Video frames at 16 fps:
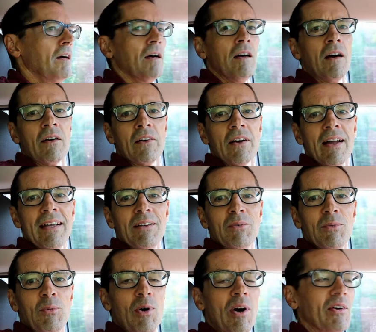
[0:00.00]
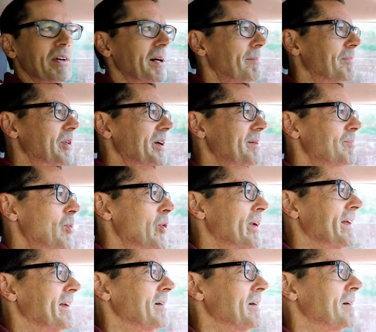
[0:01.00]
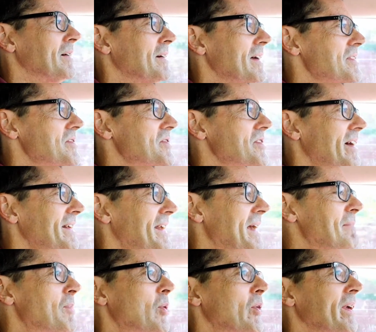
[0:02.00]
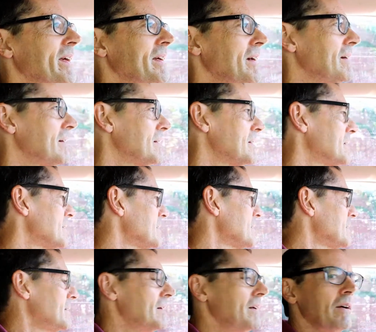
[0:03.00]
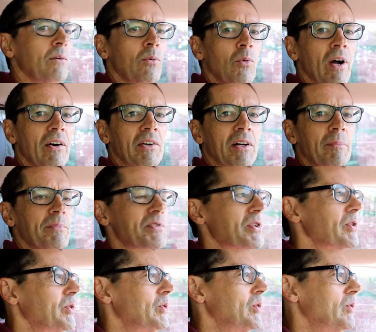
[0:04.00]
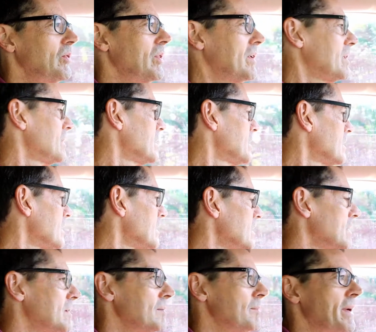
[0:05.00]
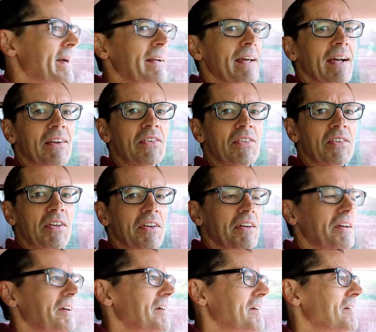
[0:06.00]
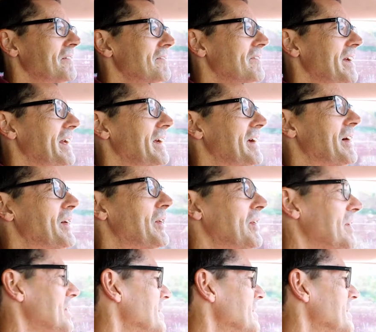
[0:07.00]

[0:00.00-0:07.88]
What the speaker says: All right, welcome, good morning. It's Sunday morning. Welcome to my next video.